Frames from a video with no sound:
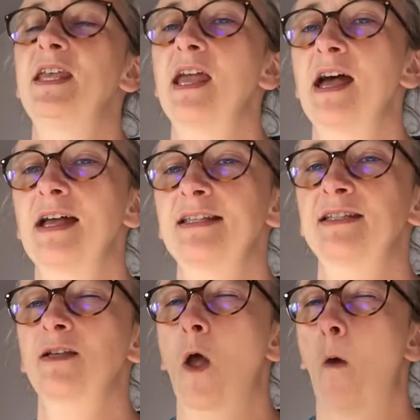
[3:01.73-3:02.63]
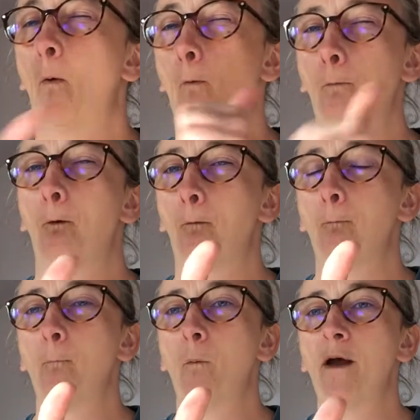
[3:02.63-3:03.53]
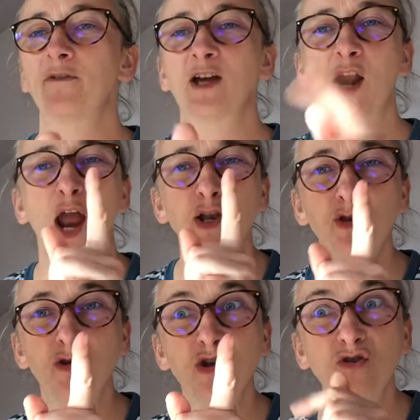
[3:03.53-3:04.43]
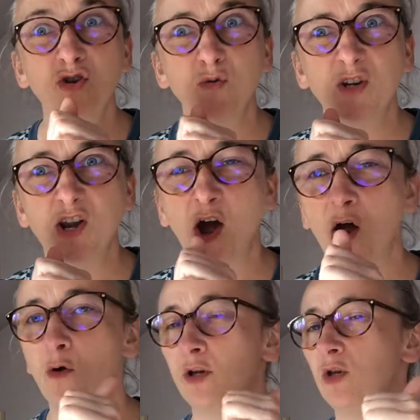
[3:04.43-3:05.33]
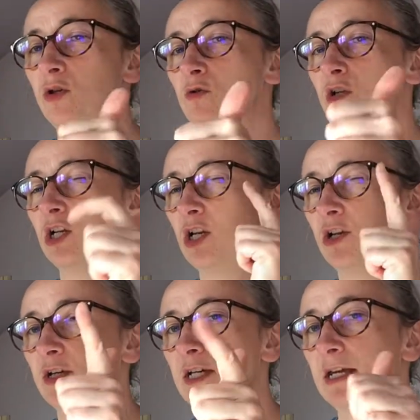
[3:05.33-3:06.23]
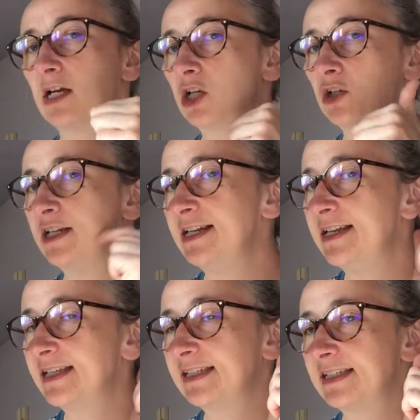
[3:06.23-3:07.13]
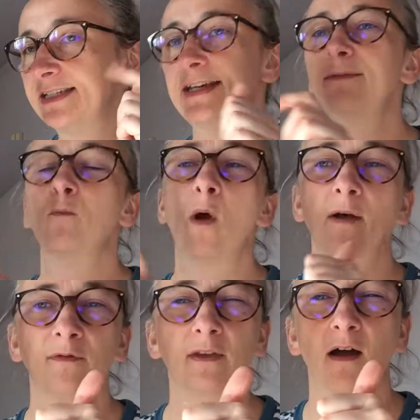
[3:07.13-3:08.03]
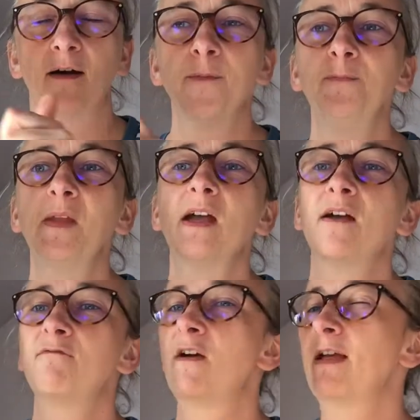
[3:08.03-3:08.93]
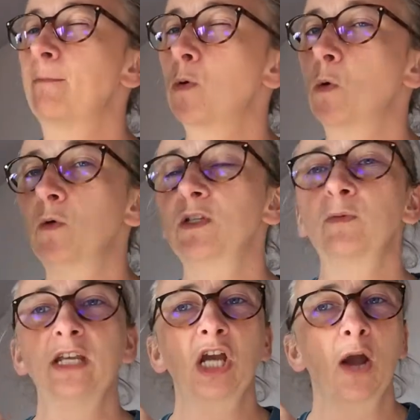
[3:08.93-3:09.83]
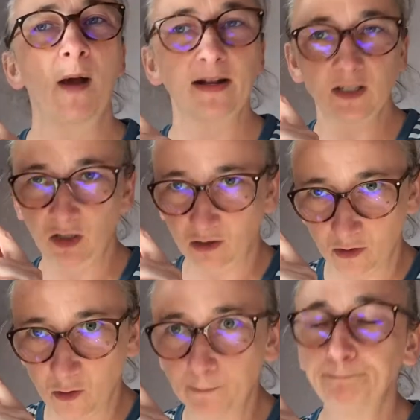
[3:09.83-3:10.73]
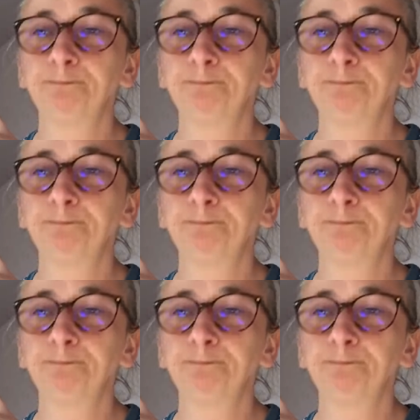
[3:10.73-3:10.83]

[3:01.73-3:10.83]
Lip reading: Yes, well done. I knew you'd know, and you do good looking and good listening. Well done. Very important when you go back to school.